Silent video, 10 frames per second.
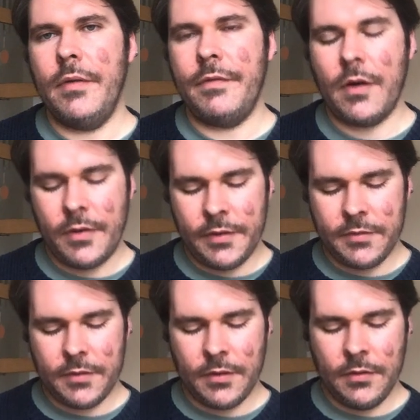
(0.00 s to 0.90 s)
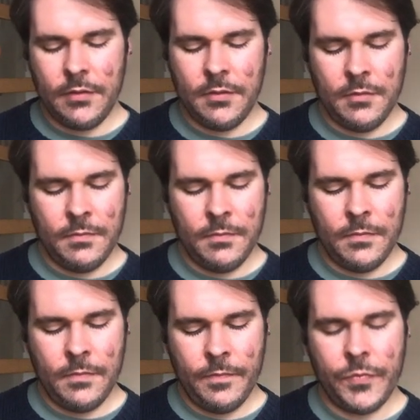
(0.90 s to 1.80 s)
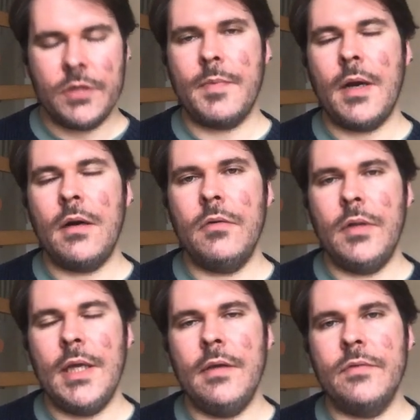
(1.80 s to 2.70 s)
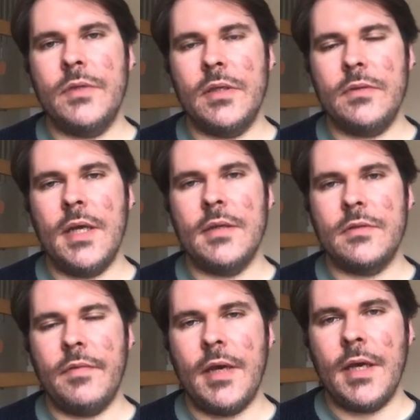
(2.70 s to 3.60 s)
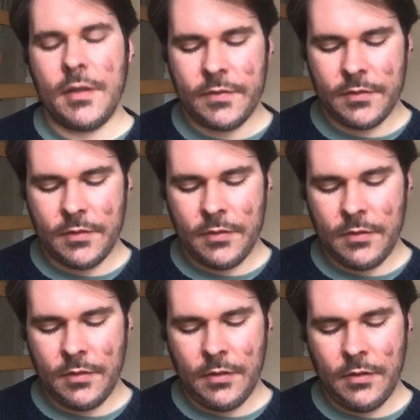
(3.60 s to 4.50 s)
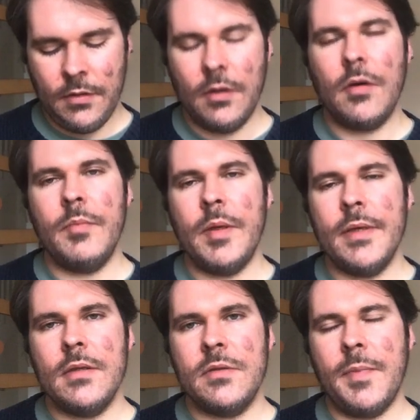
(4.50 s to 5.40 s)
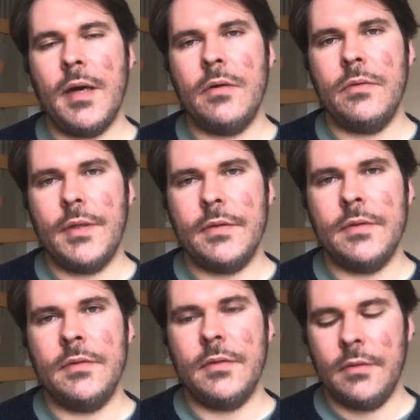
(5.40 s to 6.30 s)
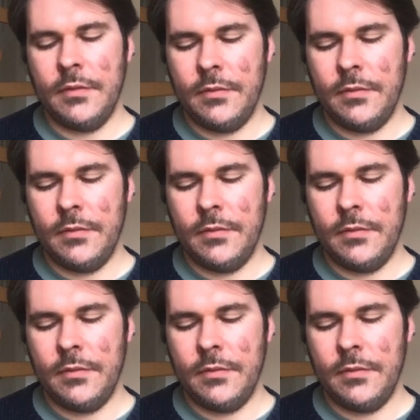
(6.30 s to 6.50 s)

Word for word: of the forest, the sparrow leaves its nest of eggs, or maybe the sparrow doesn't.